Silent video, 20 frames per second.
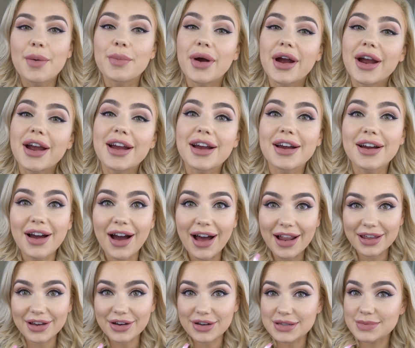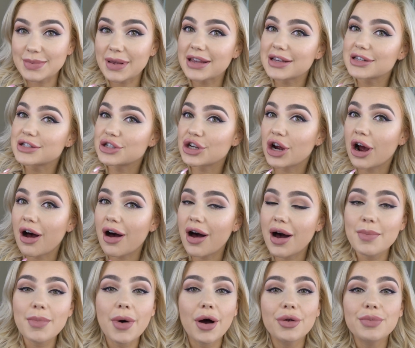I'm wearing Kylie Cosmetics
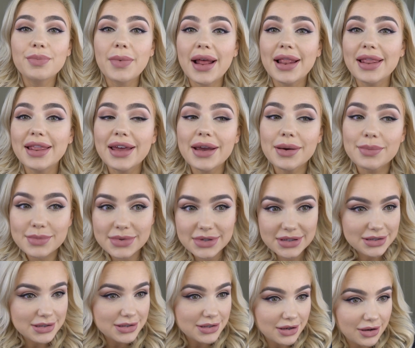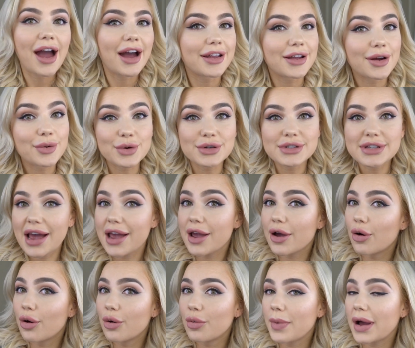Charm on my lips. And I will say
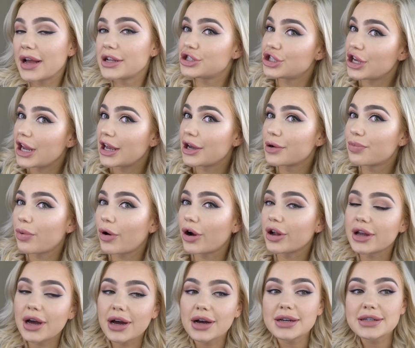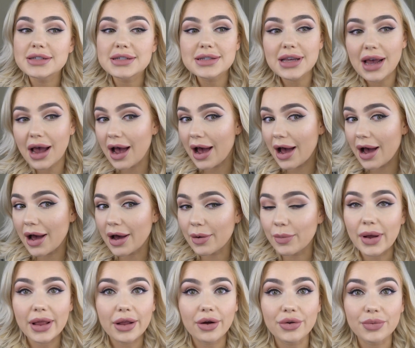all my cheek products
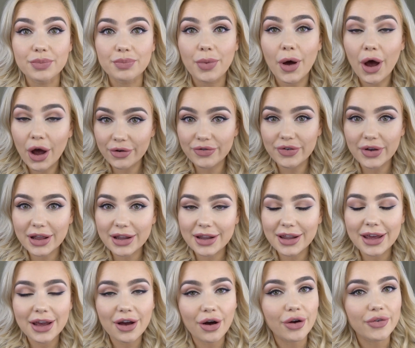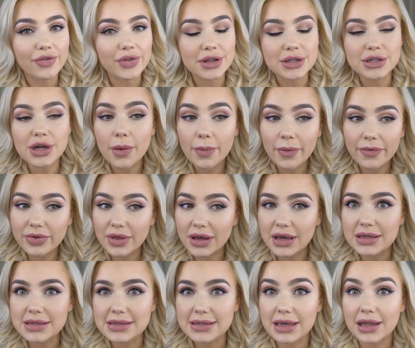went on perfectly over the top of the
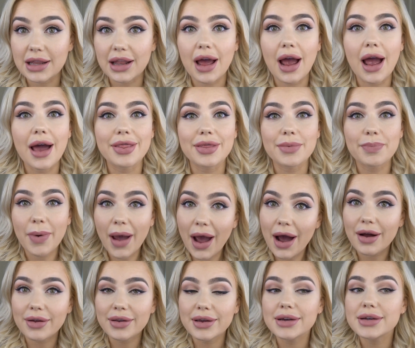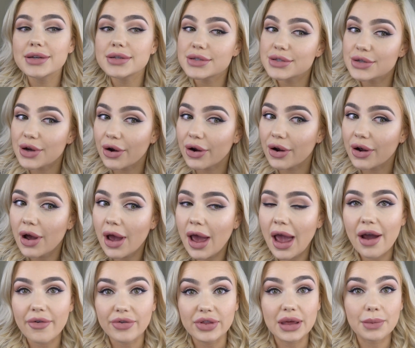concealer and the powder. So
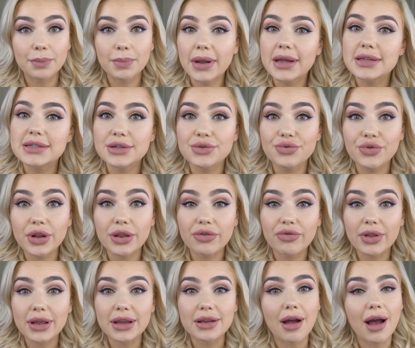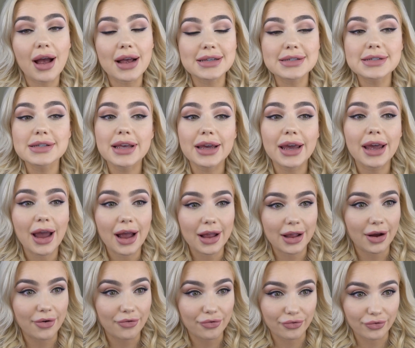everything blended really nicely,
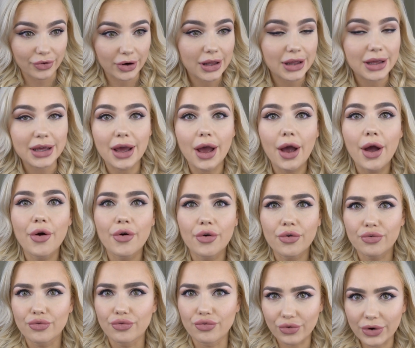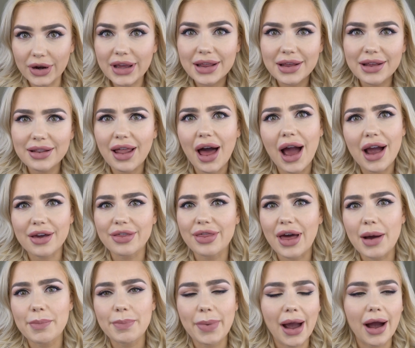and I really really like
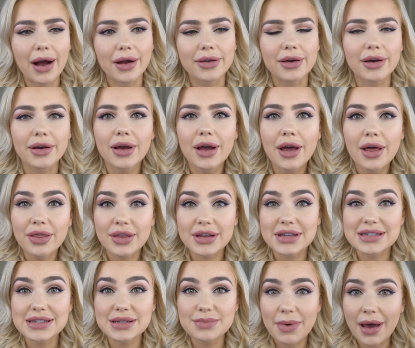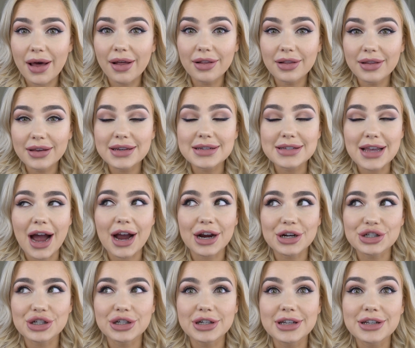that powder. The smell is
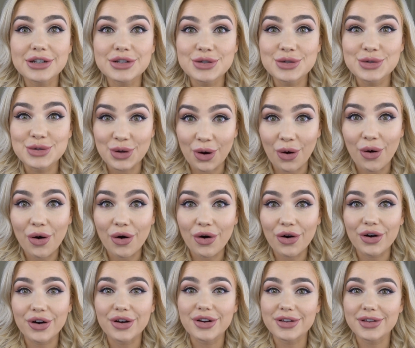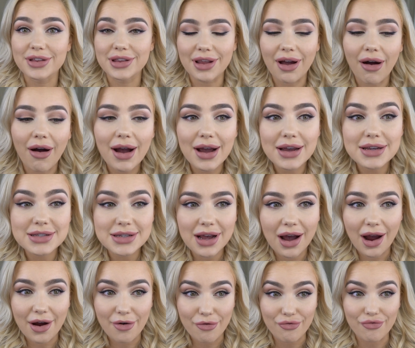actually so nice.
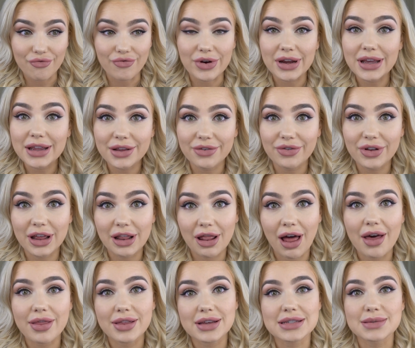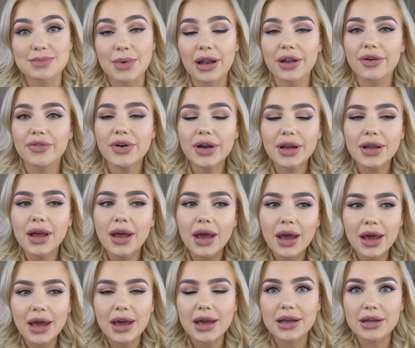I really, really like the smell of it.
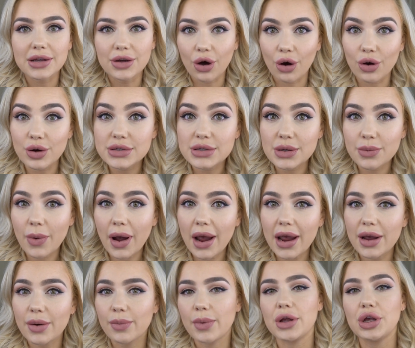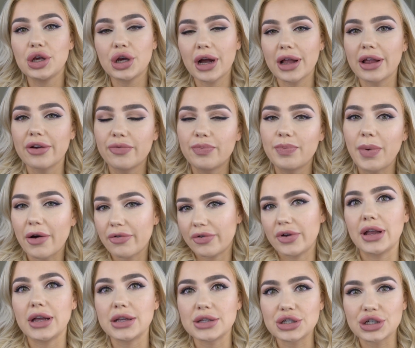It goes away when you kind of buff
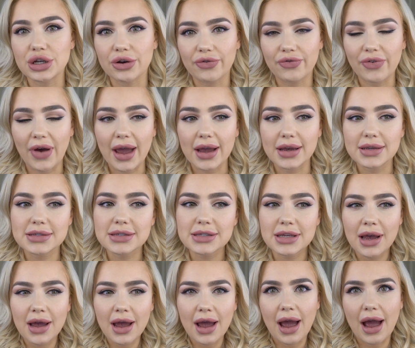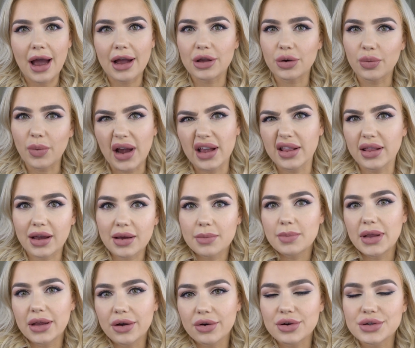it into your face and you wait like a
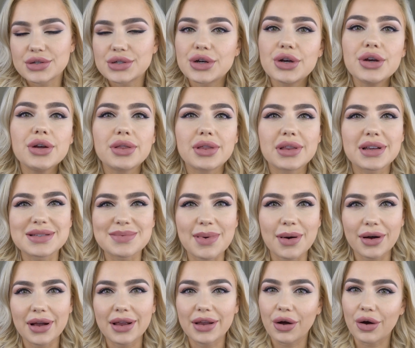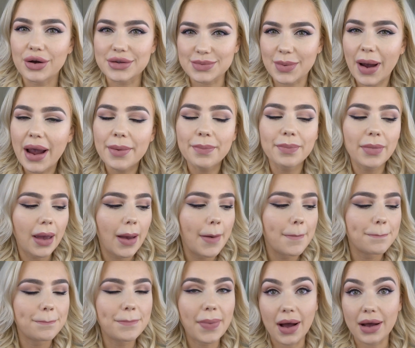minute or two, the smell kind of goes away.
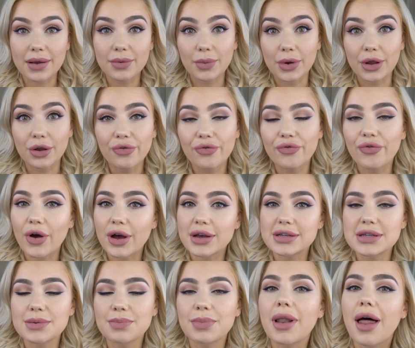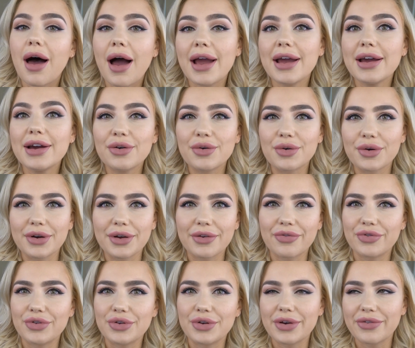But when you first apply it, or
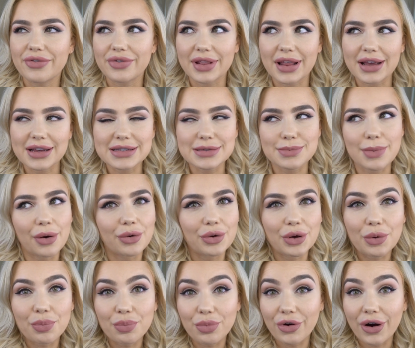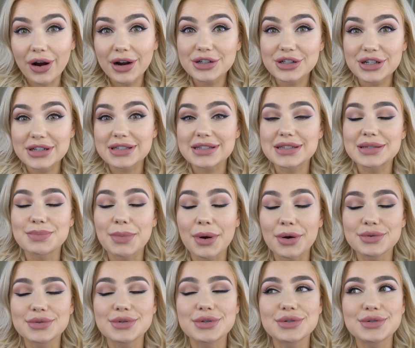if you even like smell your brush, it
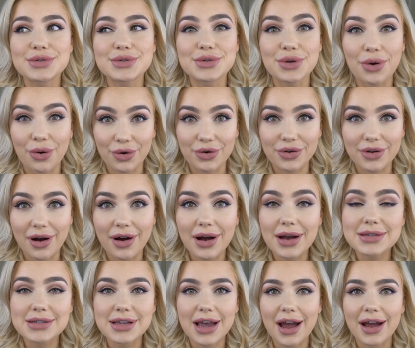smells so nice.